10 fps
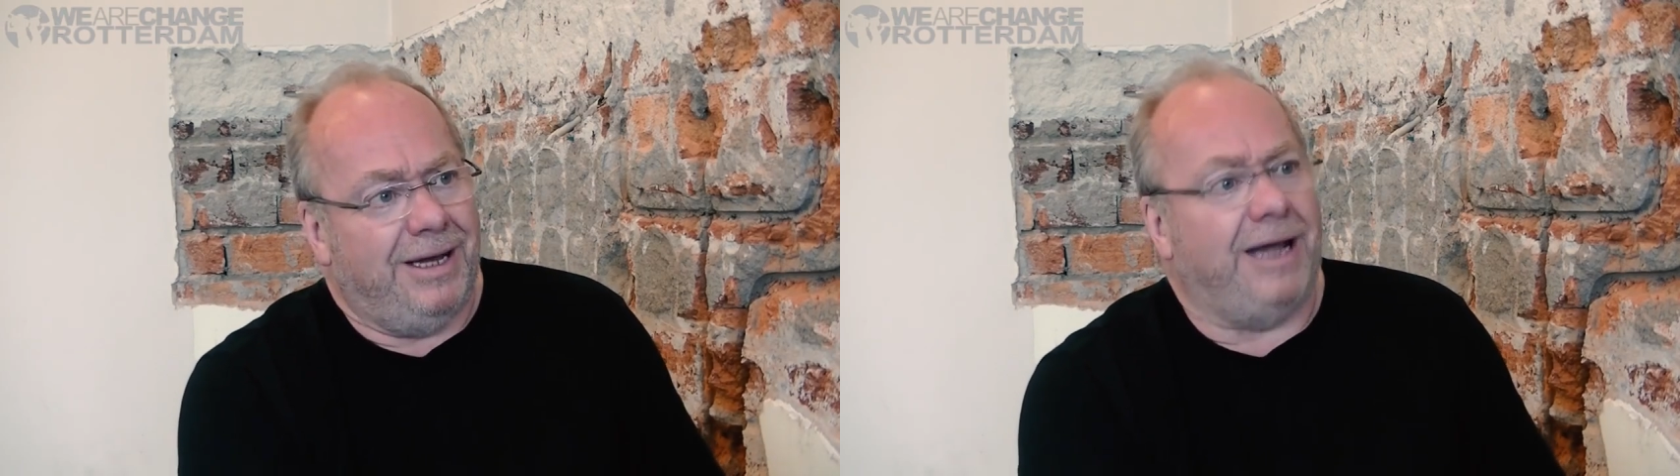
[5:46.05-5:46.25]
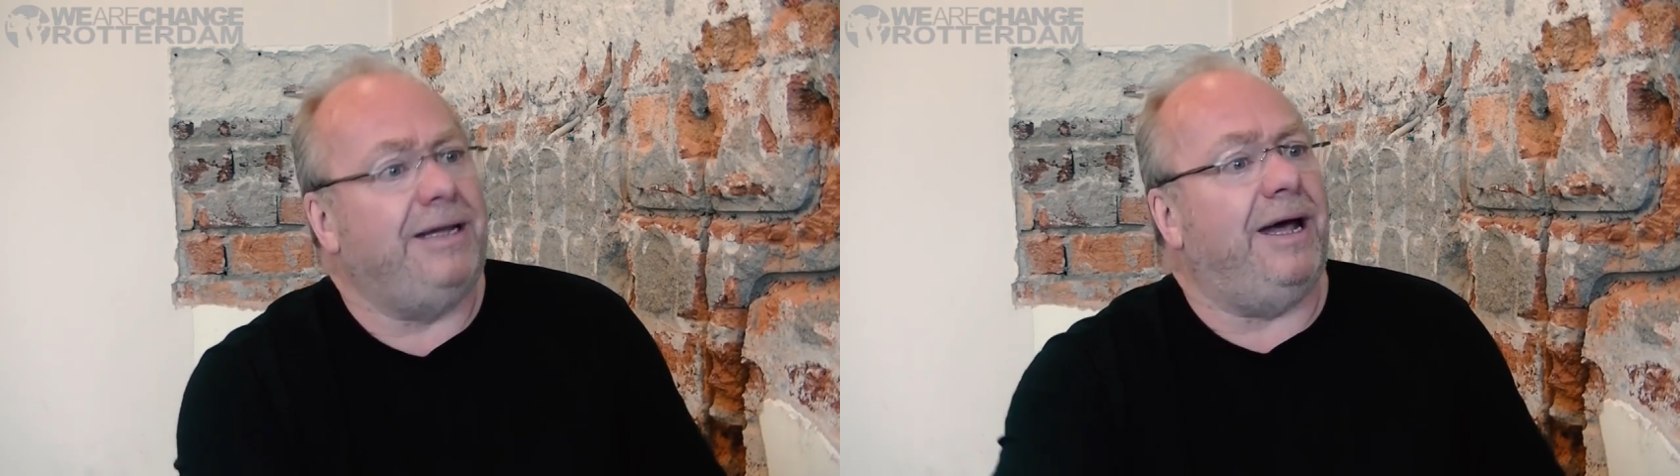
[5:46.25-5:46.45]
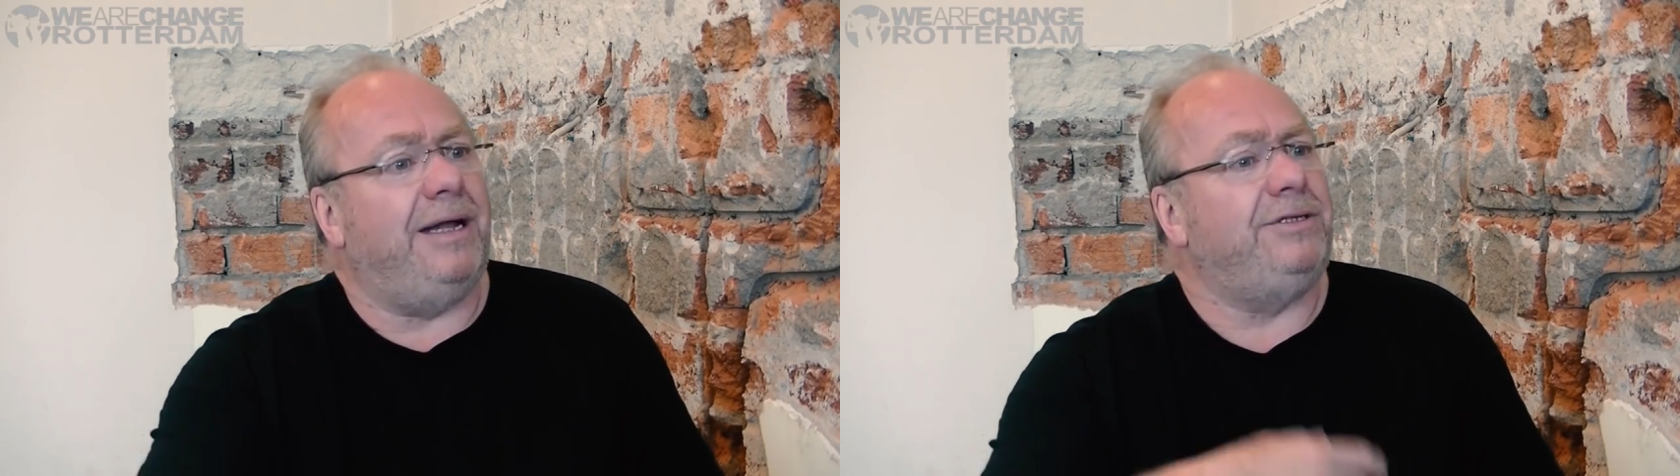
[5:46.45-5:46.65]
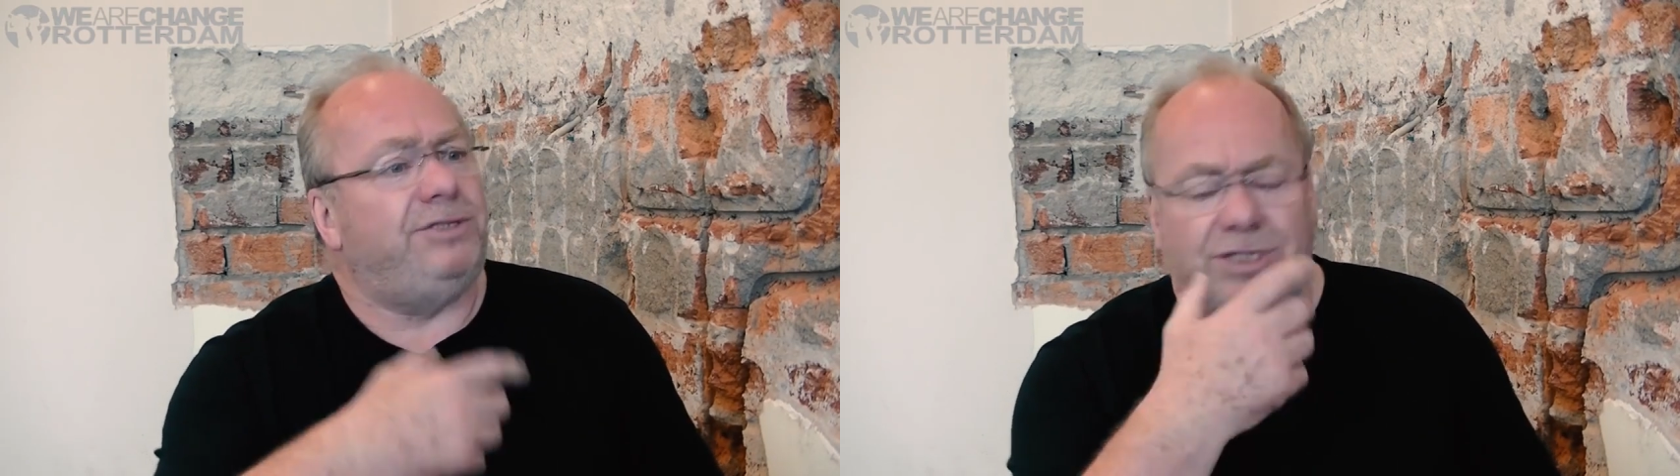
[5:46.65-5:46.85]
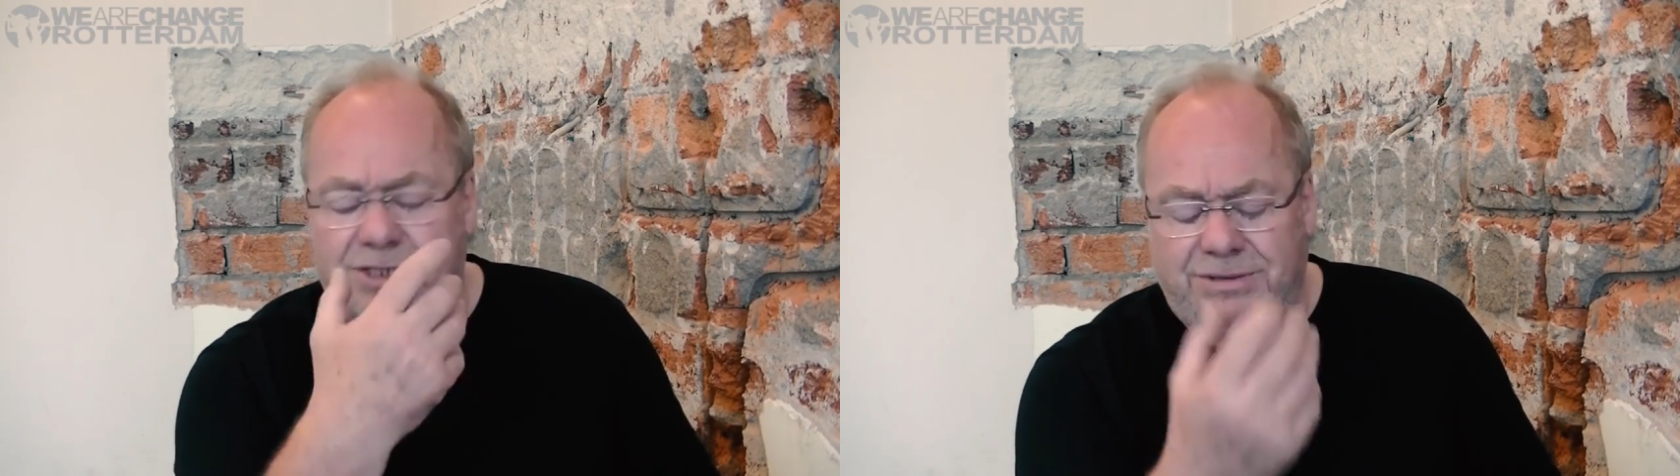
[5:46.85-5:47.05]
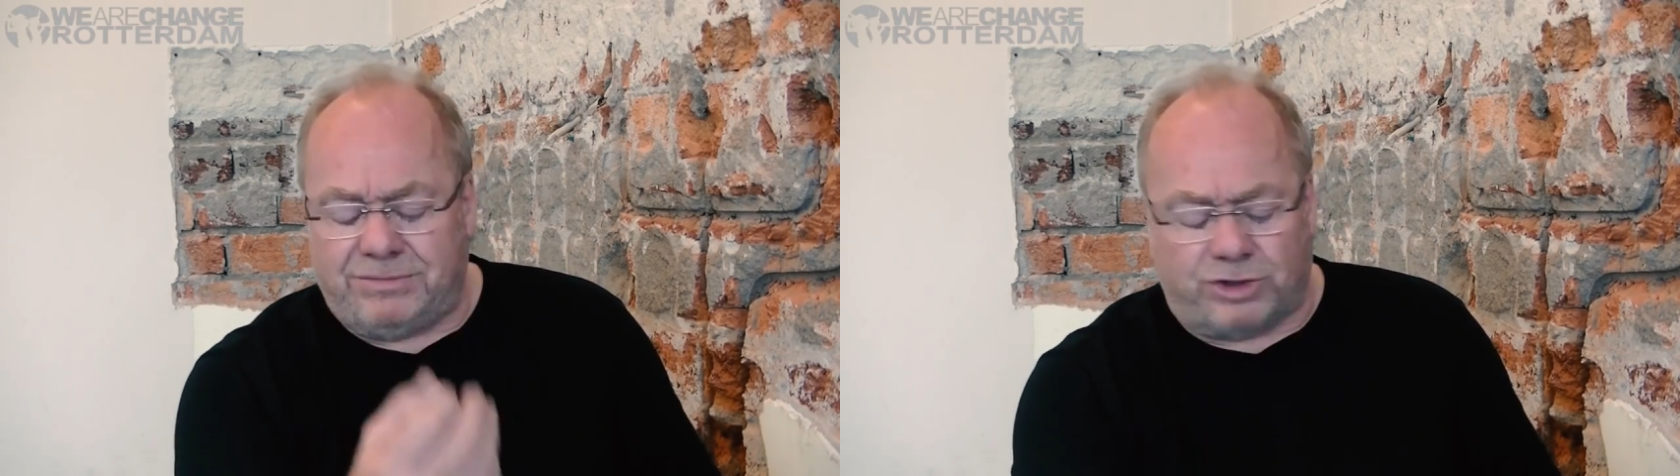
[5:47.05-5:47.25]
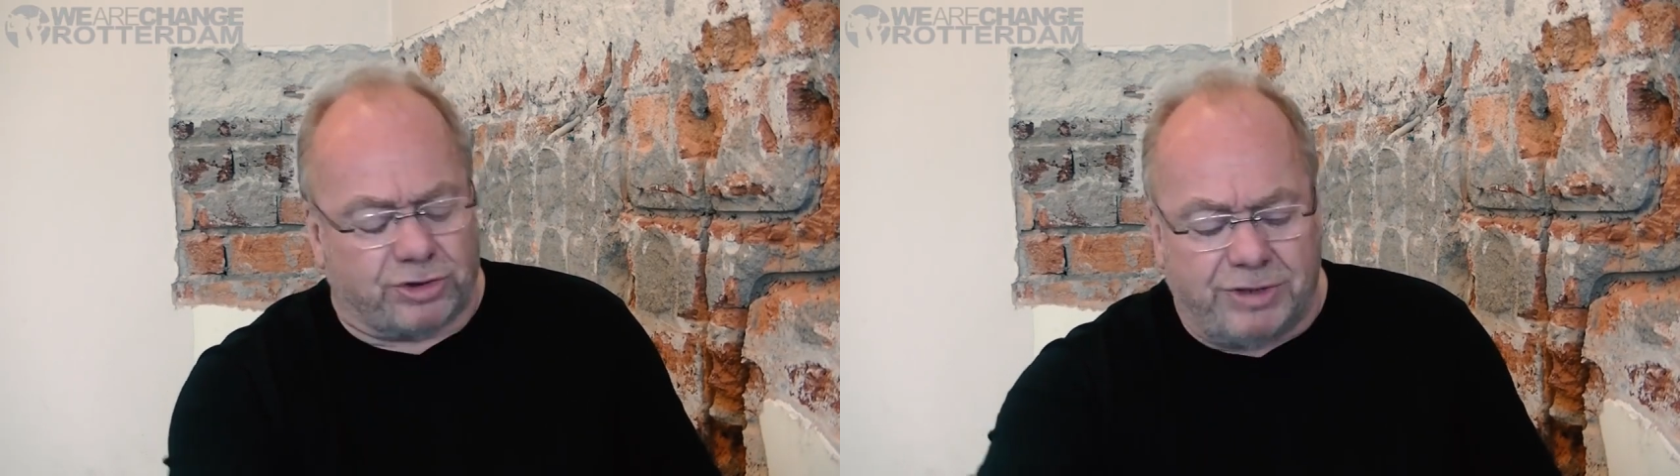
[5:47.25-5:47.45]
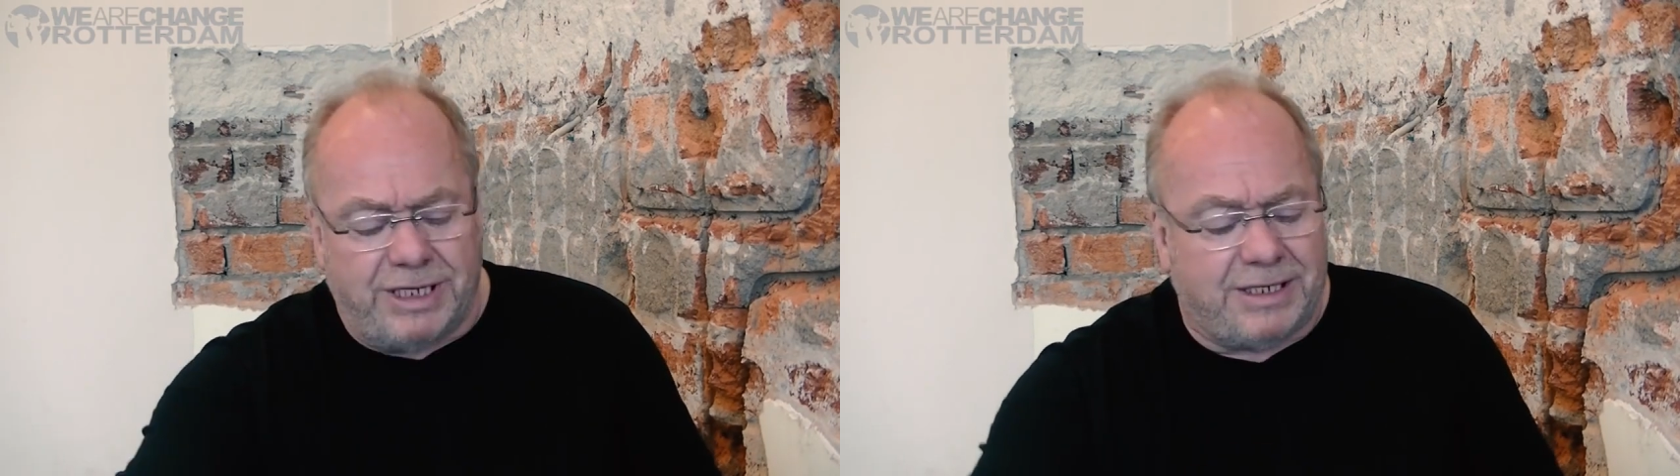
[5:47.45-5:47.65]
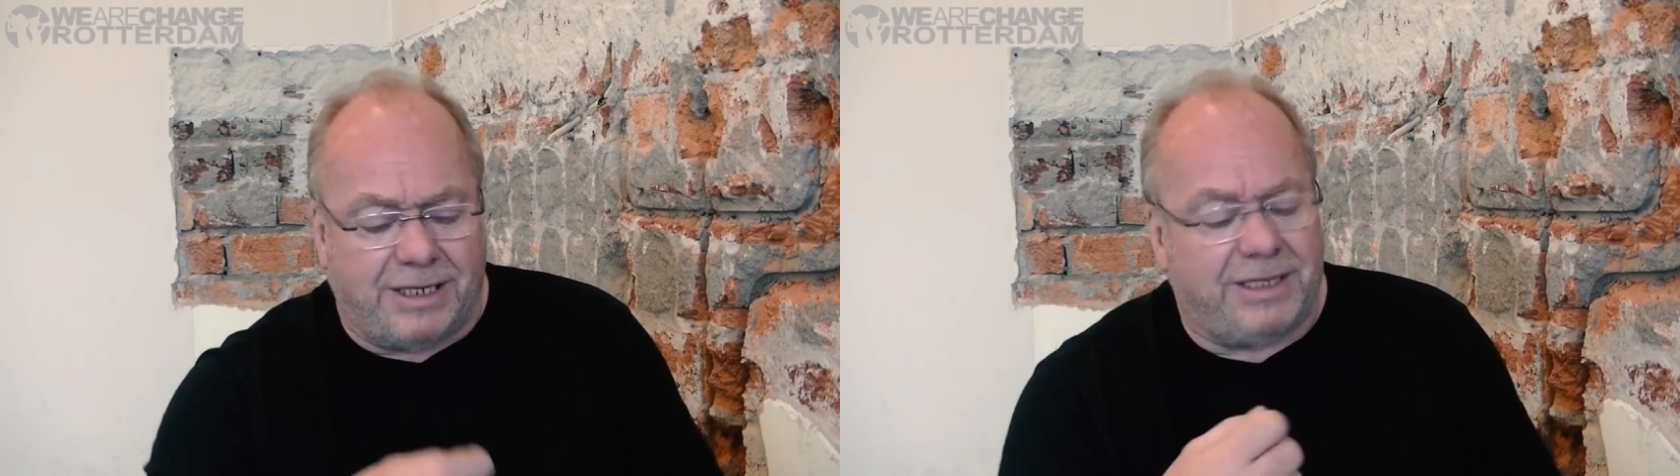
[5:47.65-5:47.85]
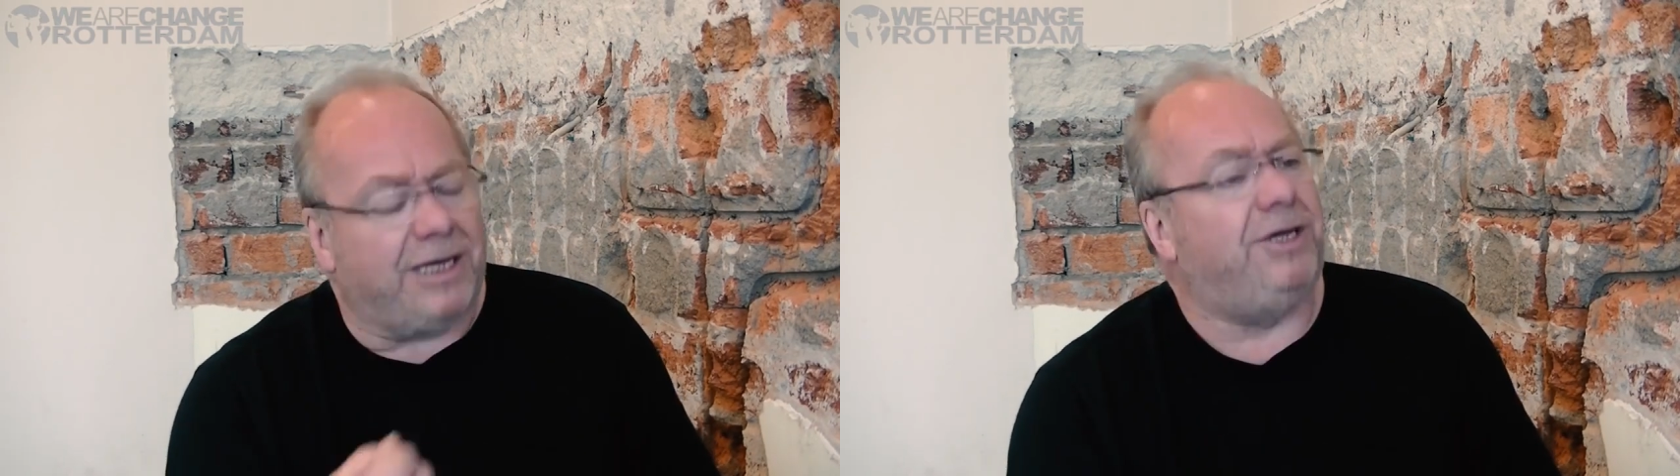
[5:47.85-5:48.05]
and and just
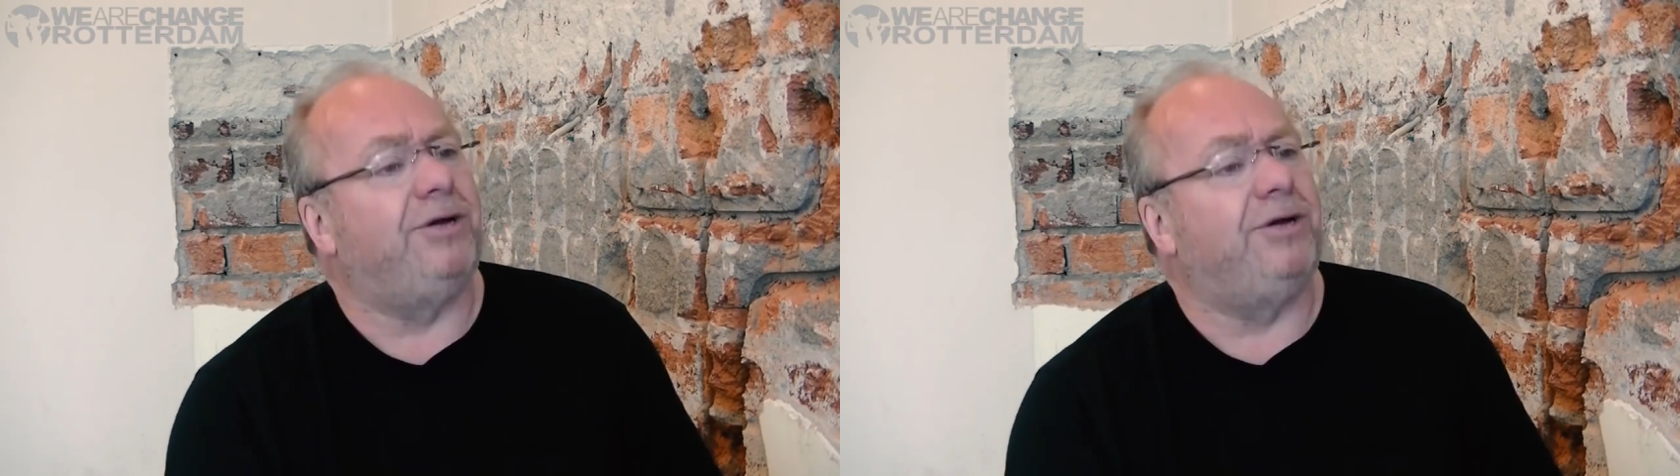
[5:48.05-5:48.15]
trigger their